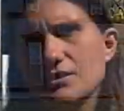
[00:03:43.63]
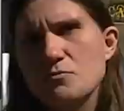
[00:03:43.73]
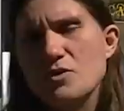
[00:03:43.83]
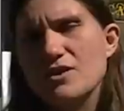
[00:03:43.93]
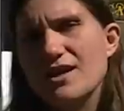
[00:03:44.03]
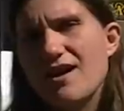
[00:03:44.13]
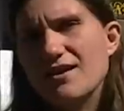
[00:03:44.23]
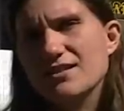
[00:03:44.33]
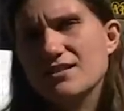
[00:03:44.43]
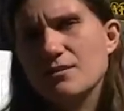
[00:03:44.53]
community
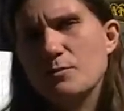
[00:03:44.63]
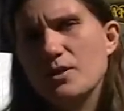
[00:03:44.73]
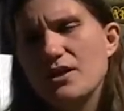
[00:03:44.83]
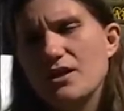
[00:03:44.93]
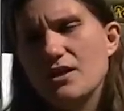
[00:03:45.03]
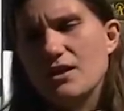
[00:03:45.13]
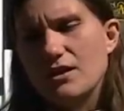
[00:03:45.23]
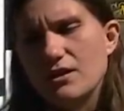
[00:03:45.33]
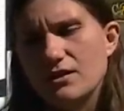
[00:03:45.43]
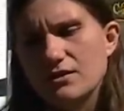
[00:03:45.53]
gossip
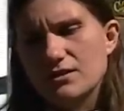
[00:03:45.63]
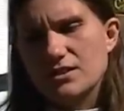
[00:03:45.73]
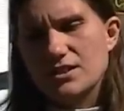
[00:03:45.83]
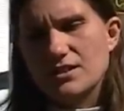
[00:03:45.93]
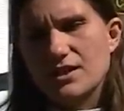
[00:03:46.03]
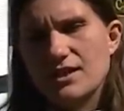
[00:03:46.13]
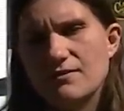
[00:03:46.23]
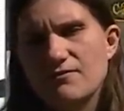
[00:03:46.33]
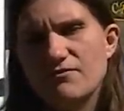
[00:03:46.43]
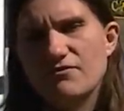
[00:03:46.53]
uh, to kind
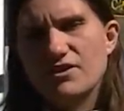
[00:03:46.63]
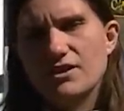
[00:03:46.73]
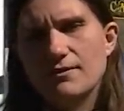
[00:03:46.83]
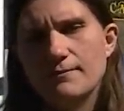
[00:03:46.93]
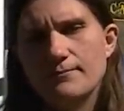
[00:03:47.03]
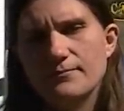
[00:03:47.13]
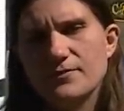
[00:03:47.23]
of uh,